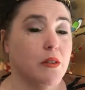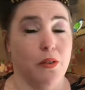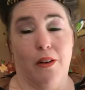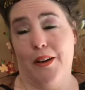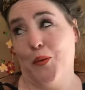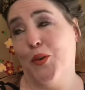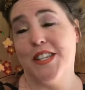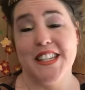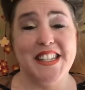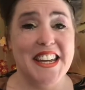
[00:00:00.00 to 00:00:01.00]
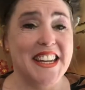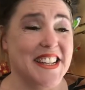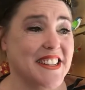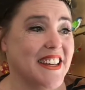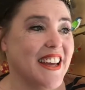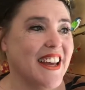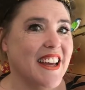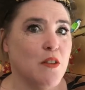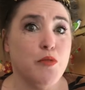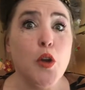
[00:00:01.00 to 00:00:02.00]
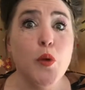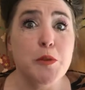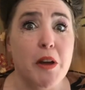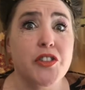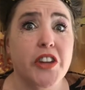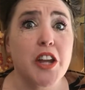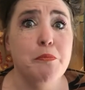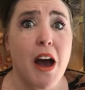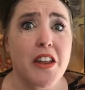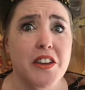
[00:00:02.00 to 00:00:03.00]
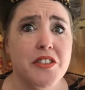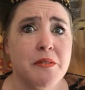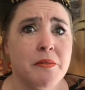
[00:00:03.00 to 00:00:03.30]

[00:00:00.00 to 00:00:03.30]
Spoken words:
"I would indeed." "Then we'd best get married."